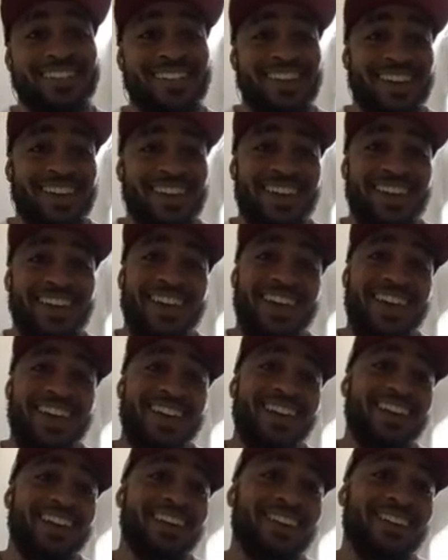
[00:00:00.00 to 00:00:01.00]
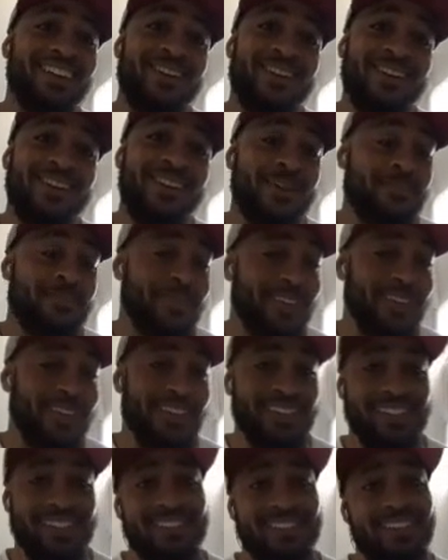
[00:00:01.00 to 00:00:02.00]
said, including the
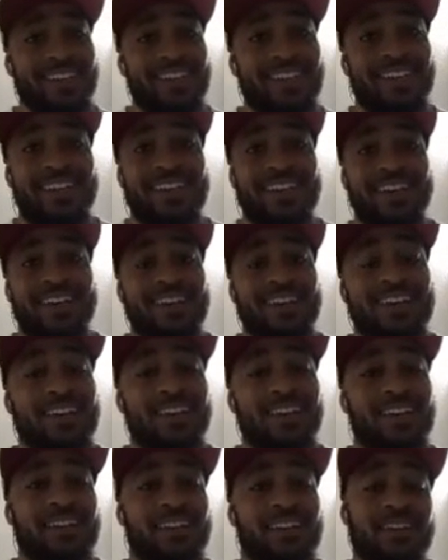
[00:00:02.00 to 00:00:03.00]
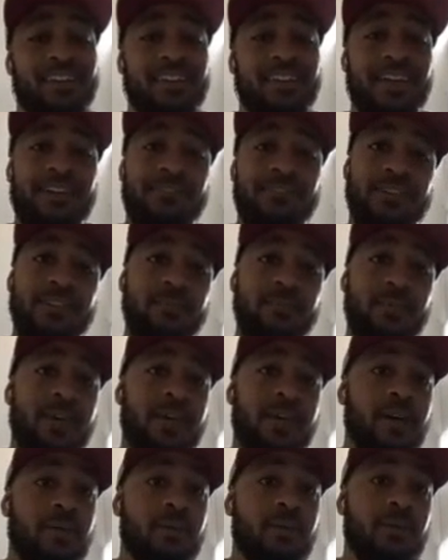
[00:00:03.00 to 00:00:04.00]
prediction. Word. Uh, definitely,
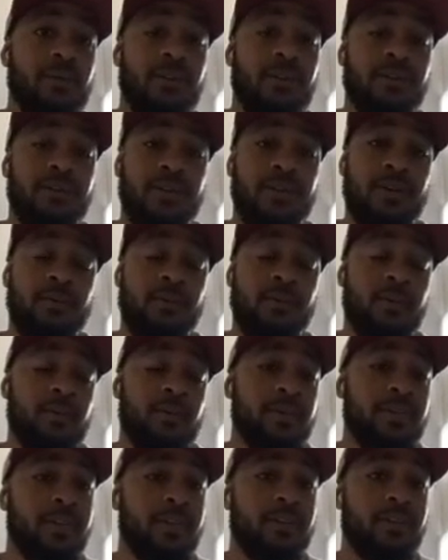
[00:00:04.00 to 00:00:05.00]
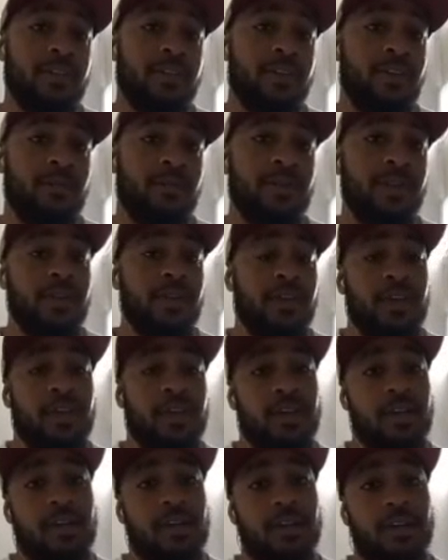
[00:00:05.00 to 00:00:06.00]
man. I'm going. I'm going with Keith Thurman.
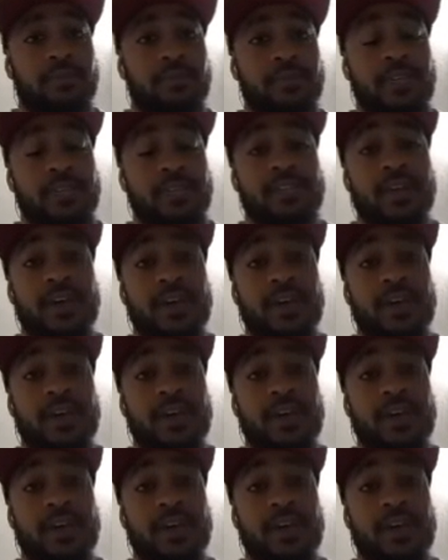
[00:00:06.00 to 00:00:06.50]
Um, just